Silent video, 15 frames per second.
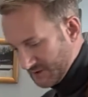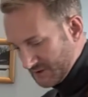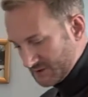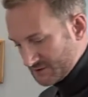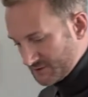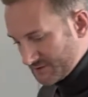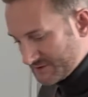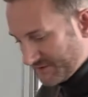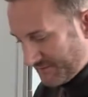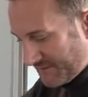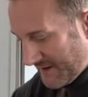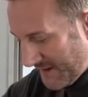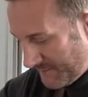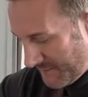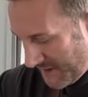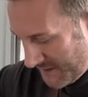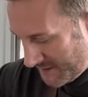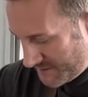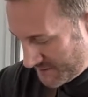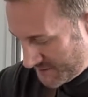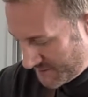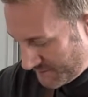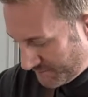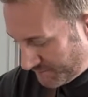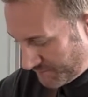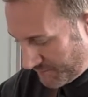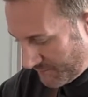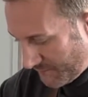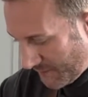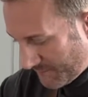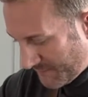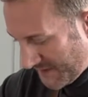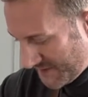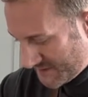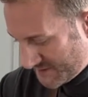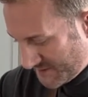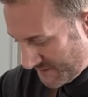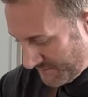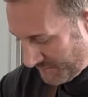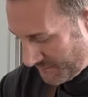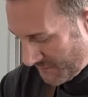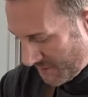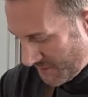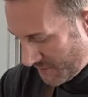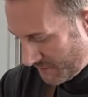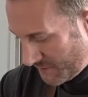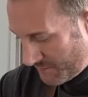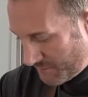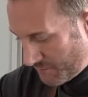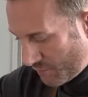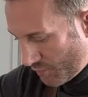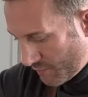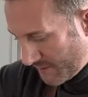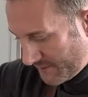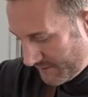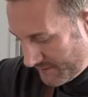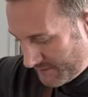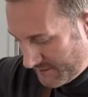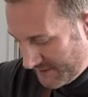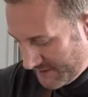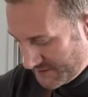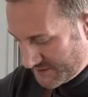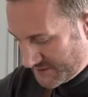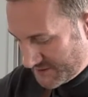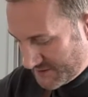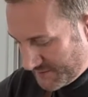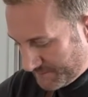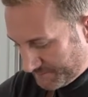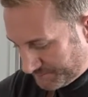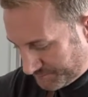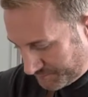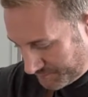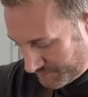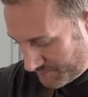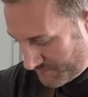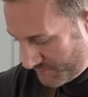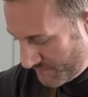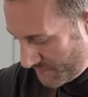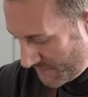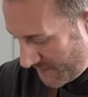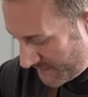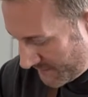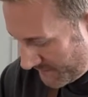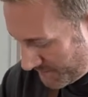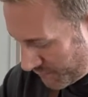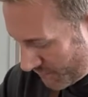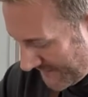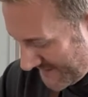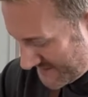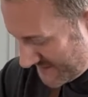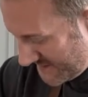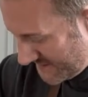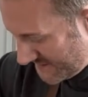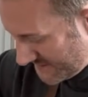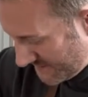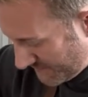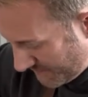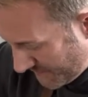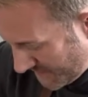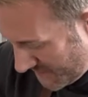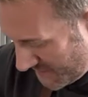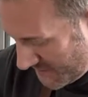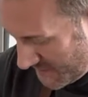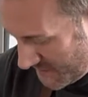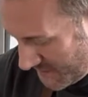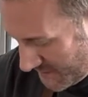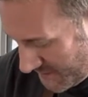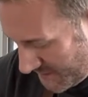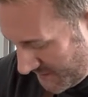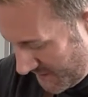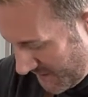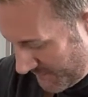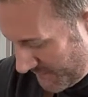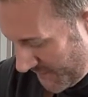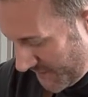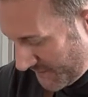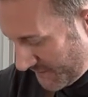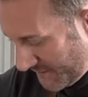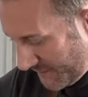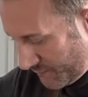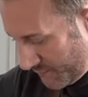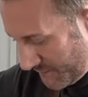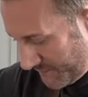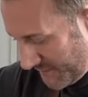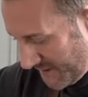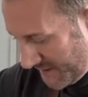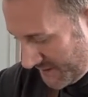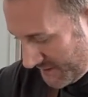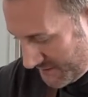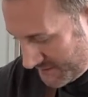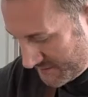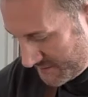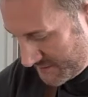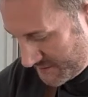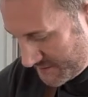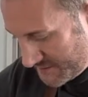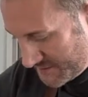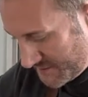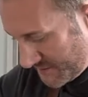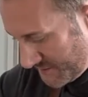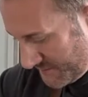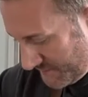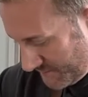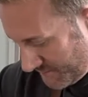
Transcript: so it's a fine balance. But the more this braises, the yummier it will be. So